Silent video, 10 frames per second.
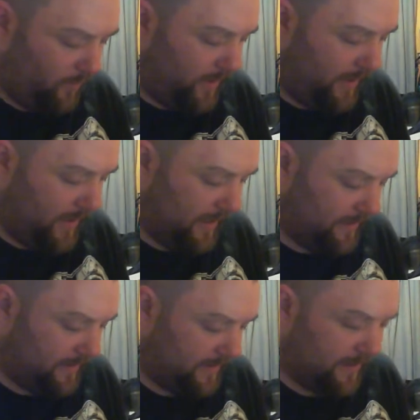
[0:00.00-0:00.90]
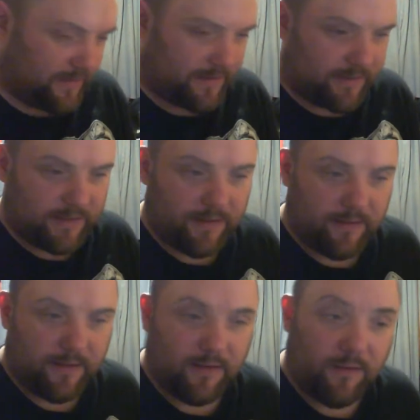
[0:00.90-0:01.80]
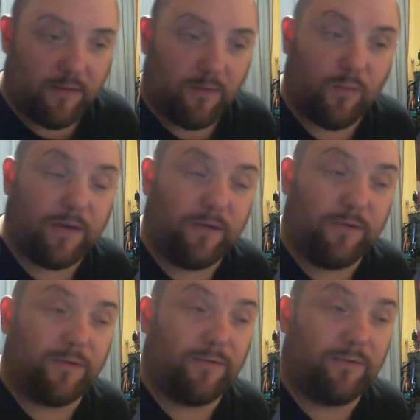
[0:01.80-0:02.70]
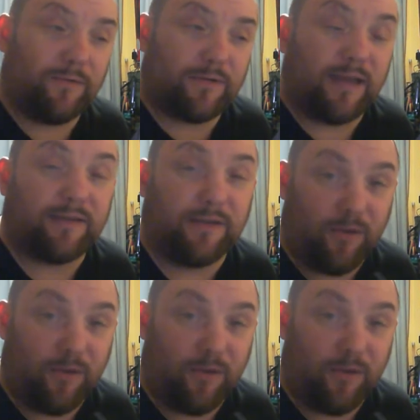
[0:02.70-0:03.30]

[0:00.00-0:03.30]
What it is, it's when you use... Actually,